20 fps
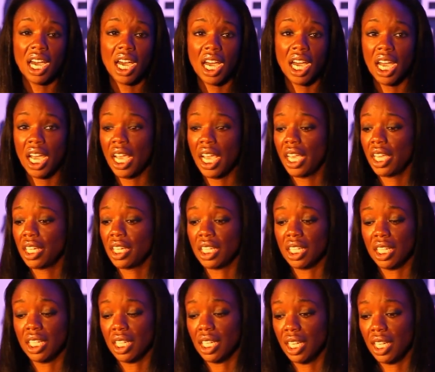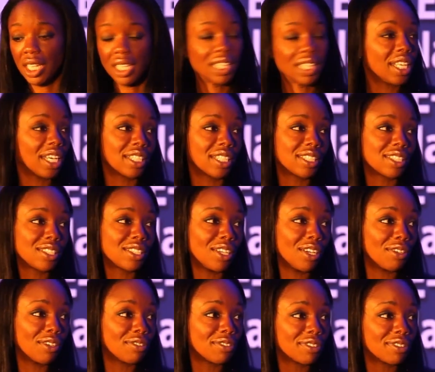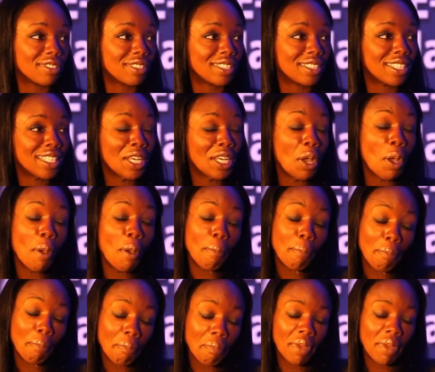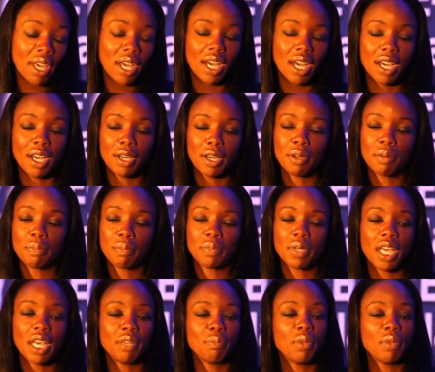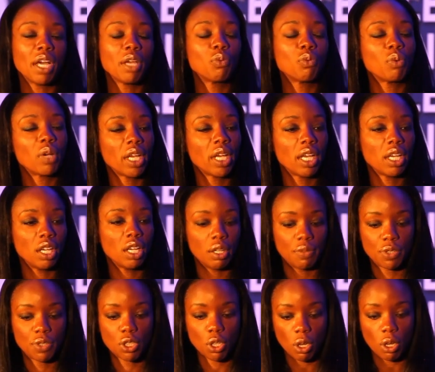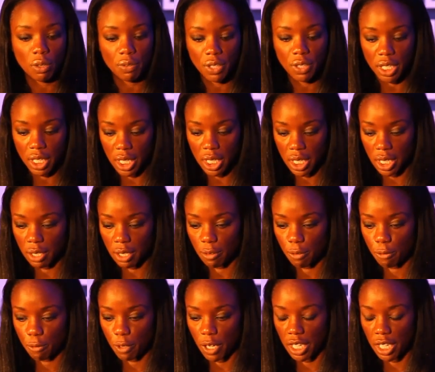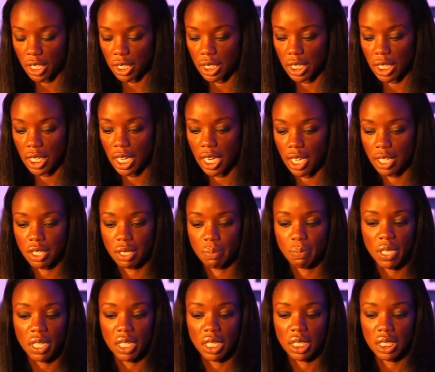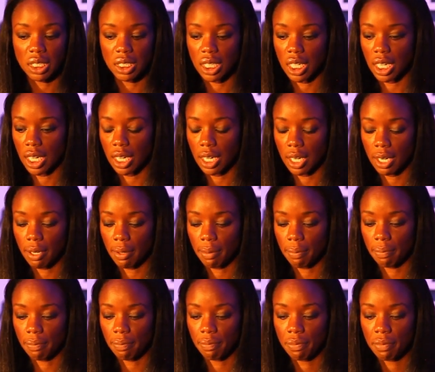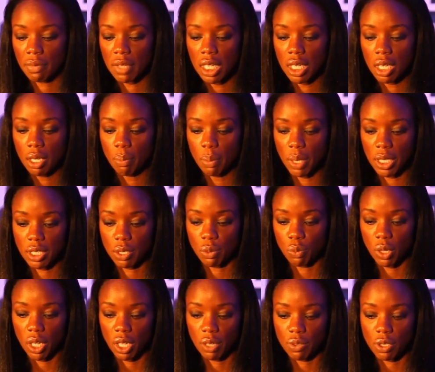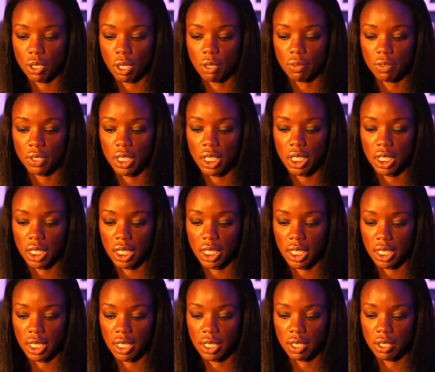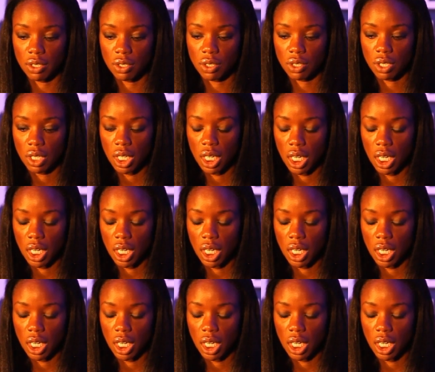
I hate that stuff. And my way of solving it, frankly, has been, my way of solving it is